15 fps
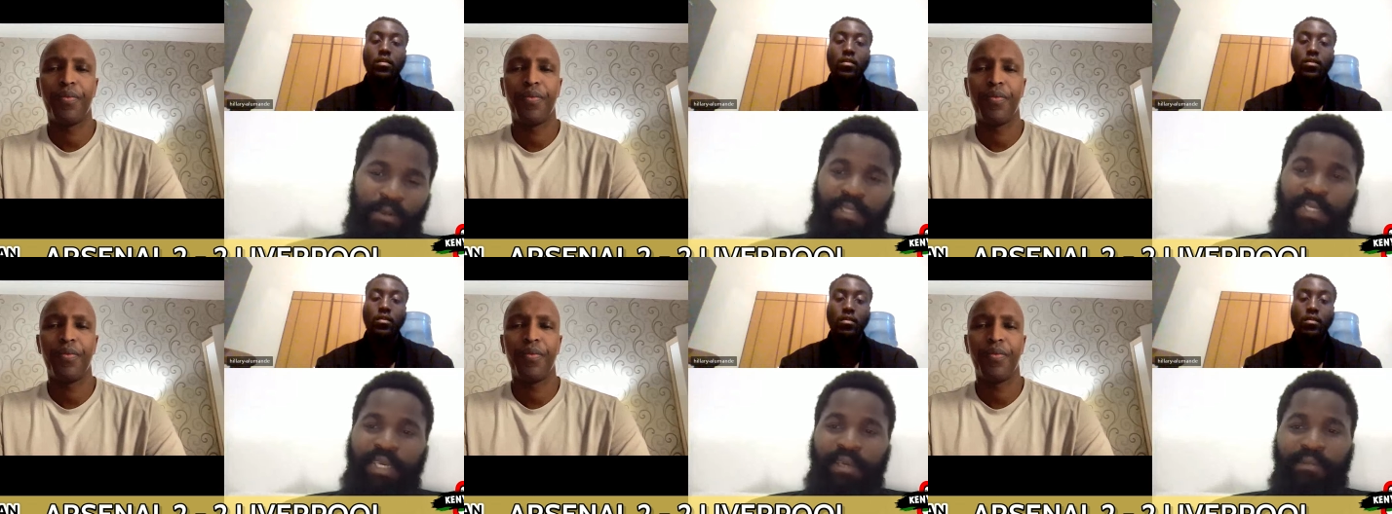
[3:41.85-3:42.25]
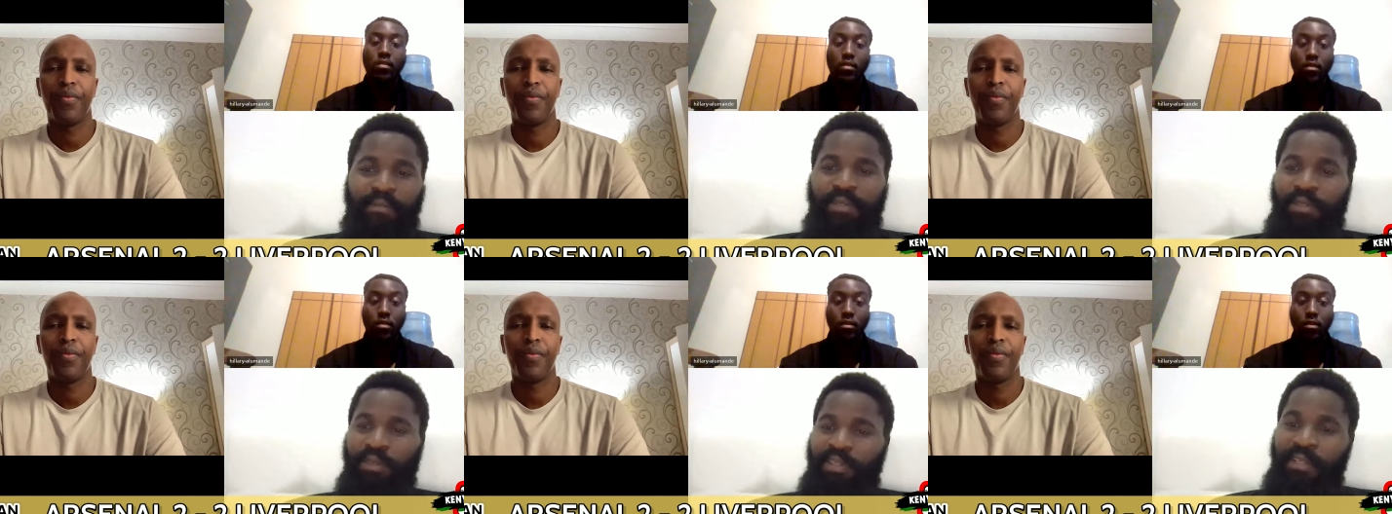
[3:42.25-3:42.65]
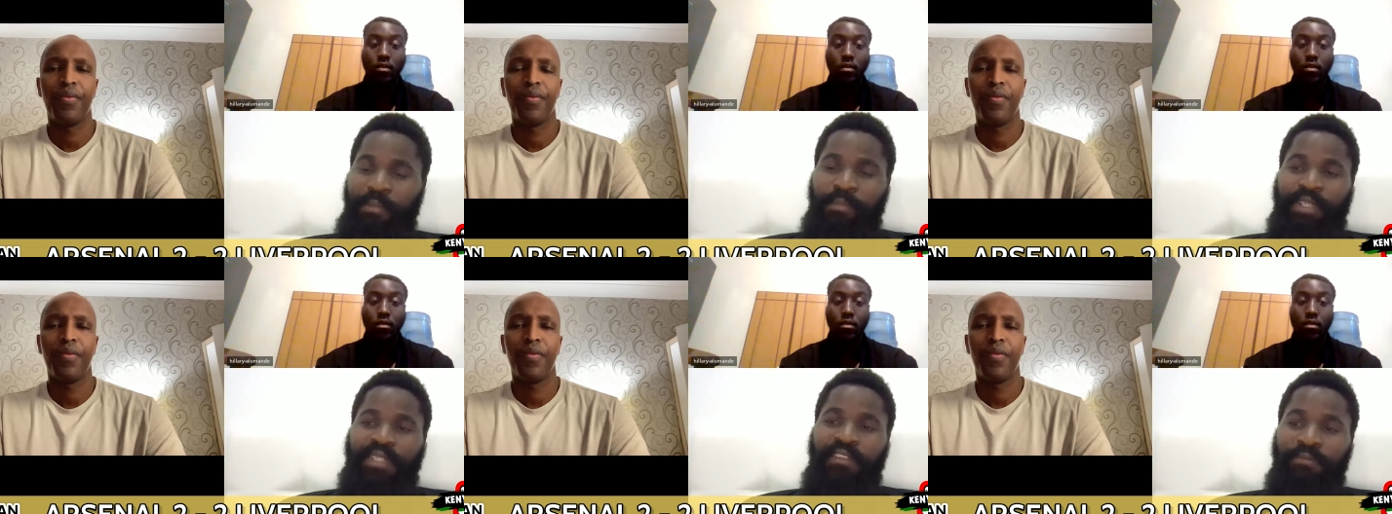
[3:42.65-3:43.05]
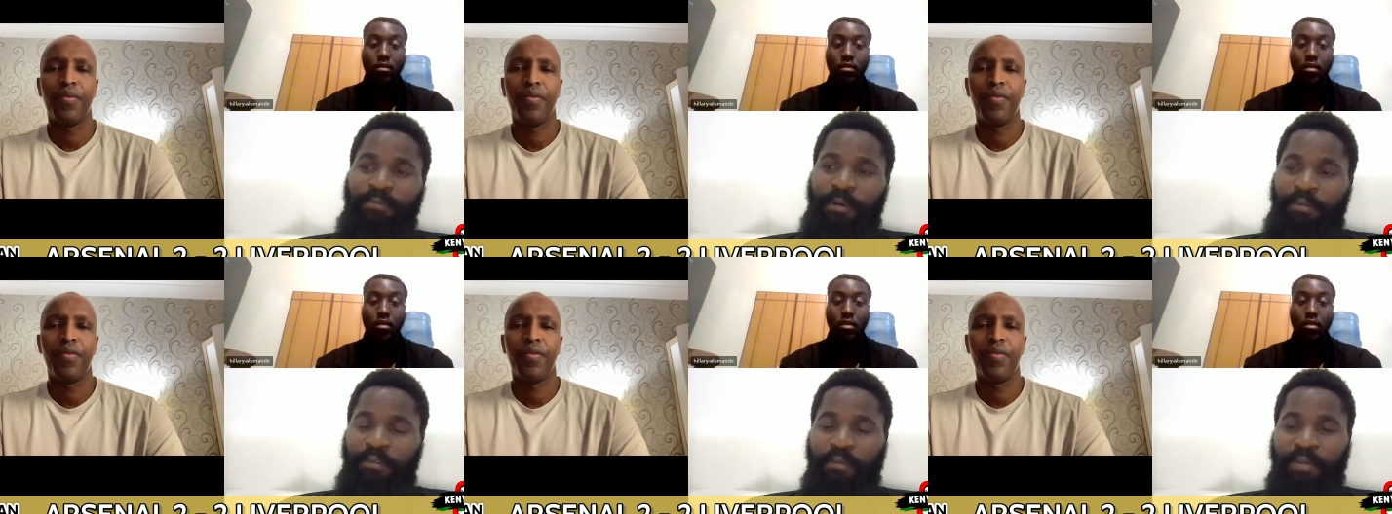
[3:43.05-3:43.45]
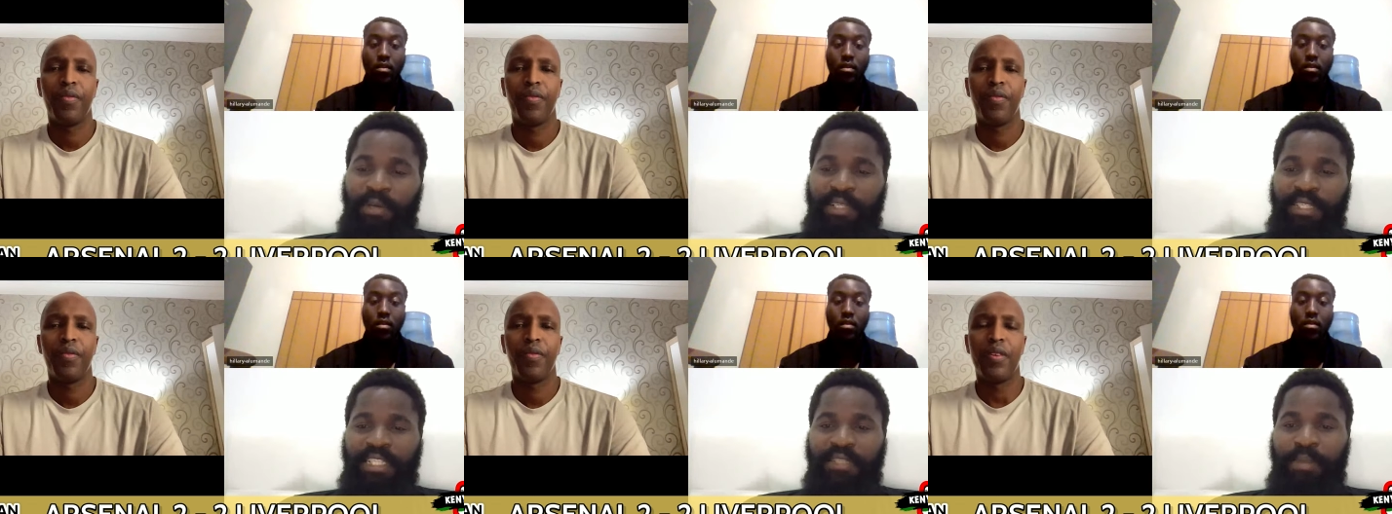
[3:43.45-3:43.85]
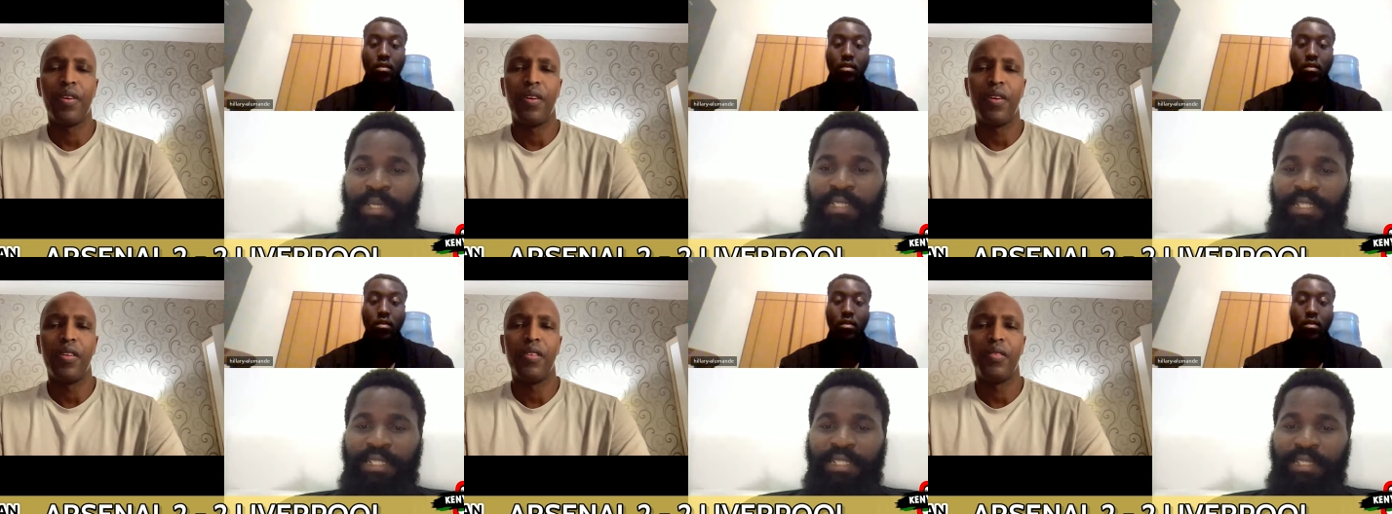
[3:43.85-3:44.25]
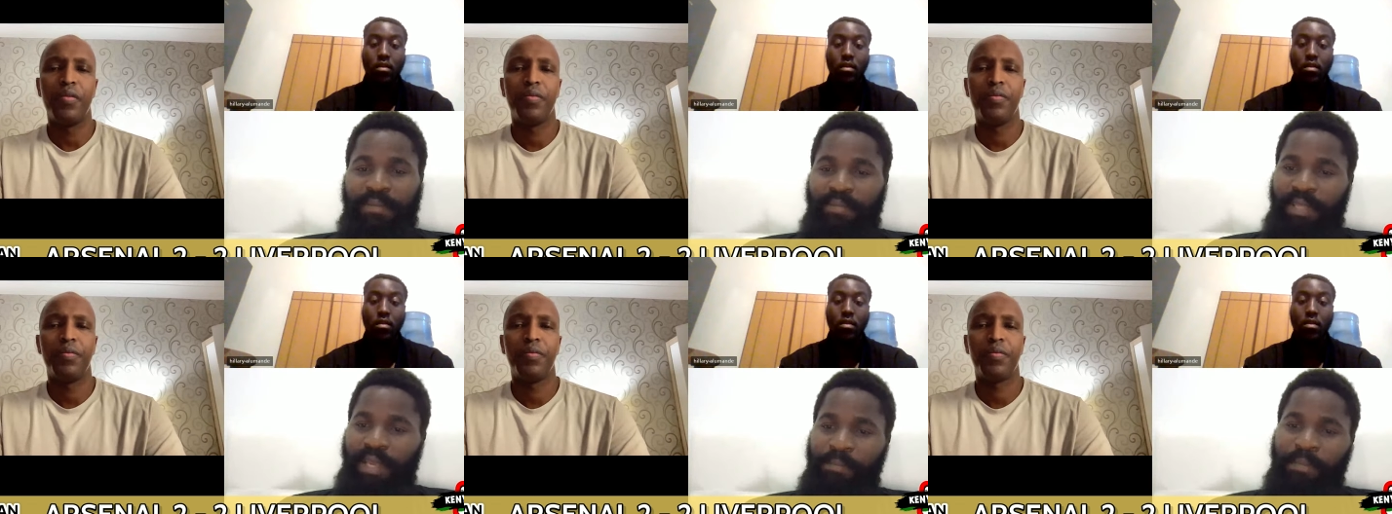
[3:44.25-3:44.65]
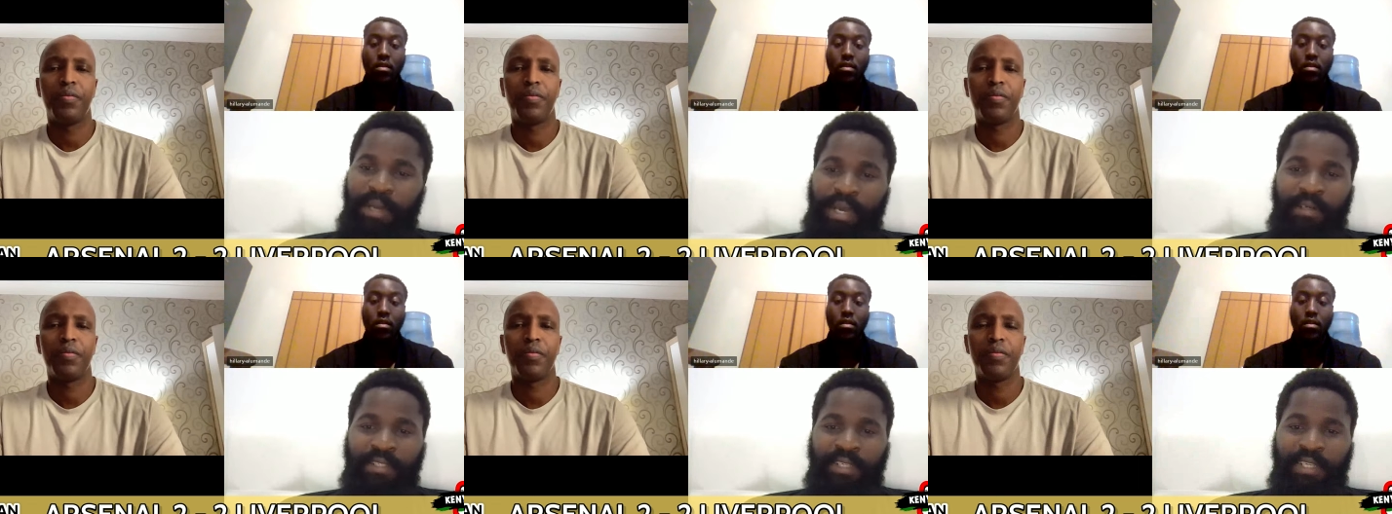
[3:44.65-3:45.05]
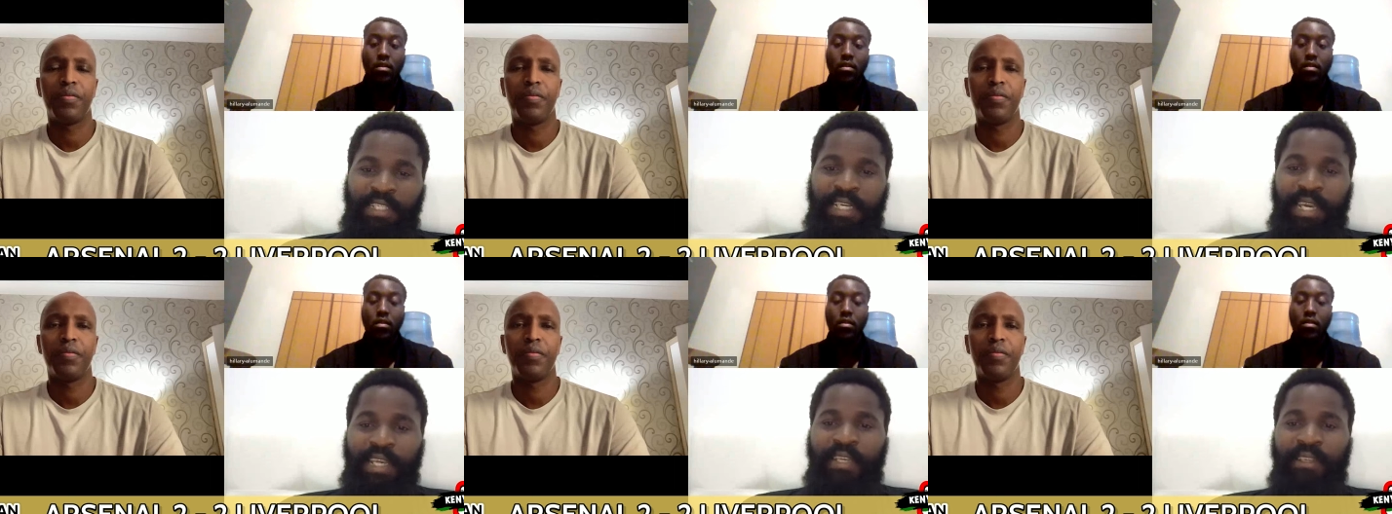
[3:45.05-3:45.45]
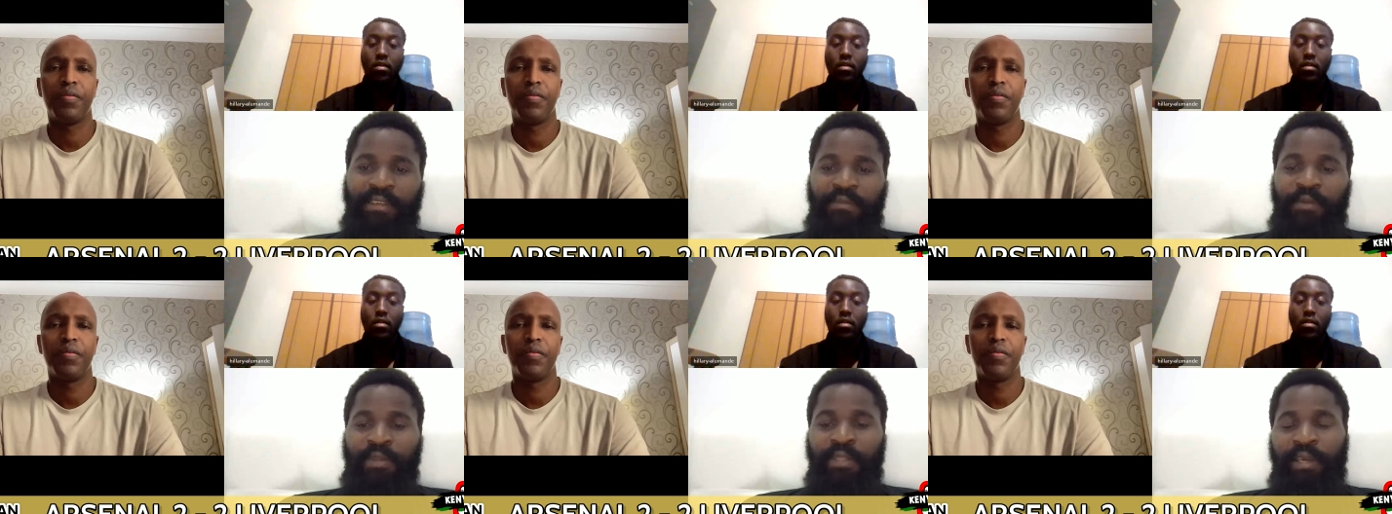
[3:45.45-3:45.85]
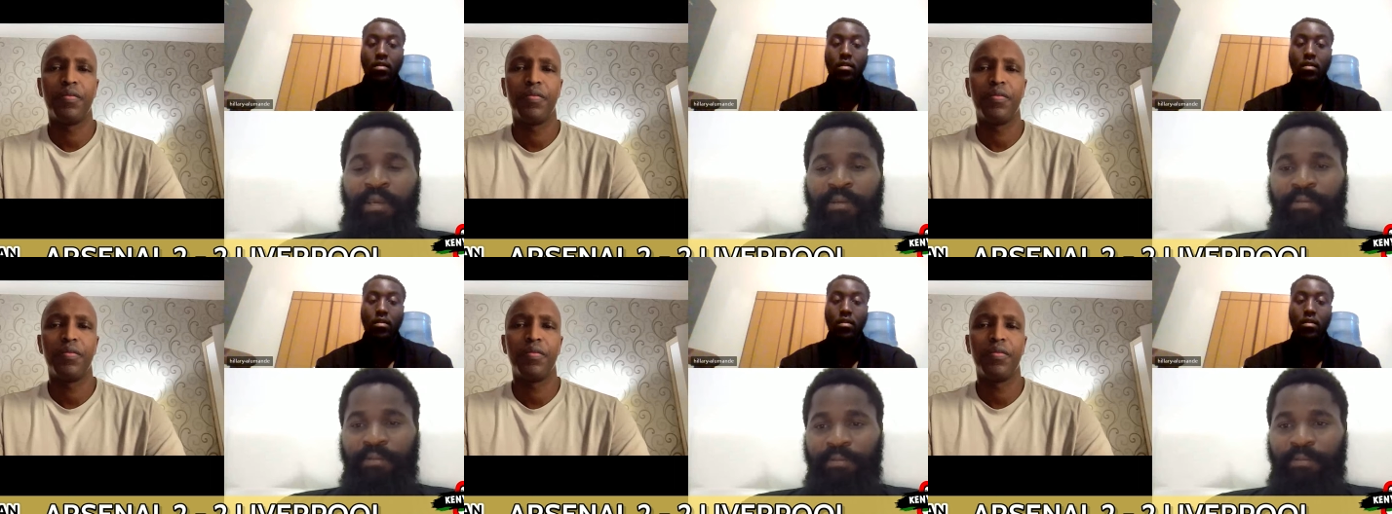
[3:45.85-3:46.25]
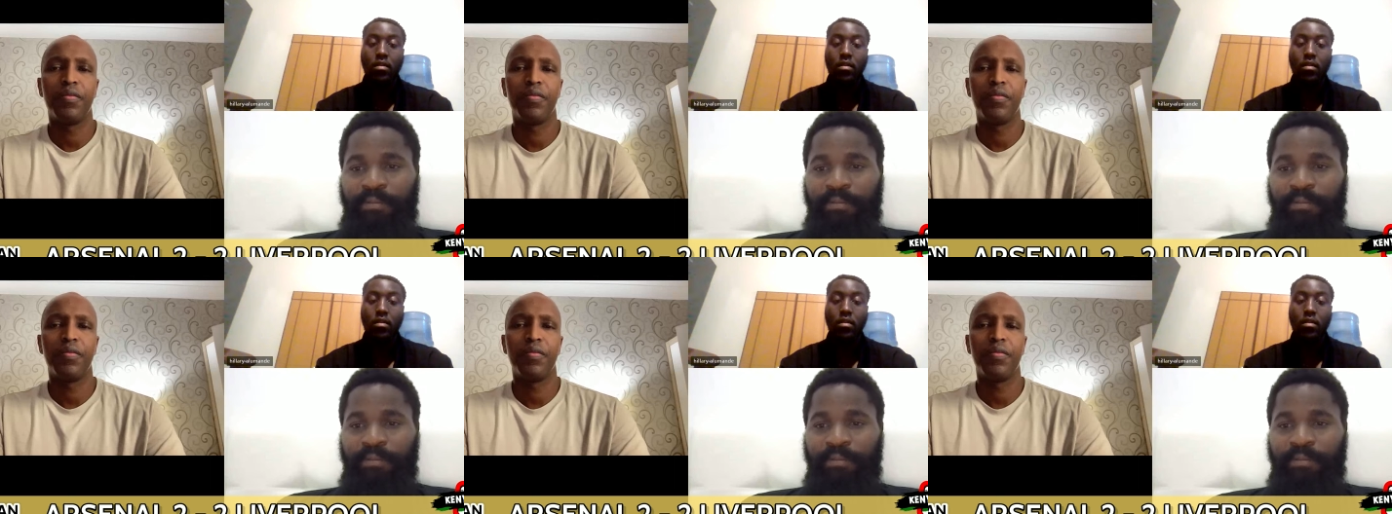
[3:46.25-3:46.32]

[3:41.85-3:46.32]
Speaker 1: a good game, not an impressive performance, but yeah. a, a, result I can live with. Yeah.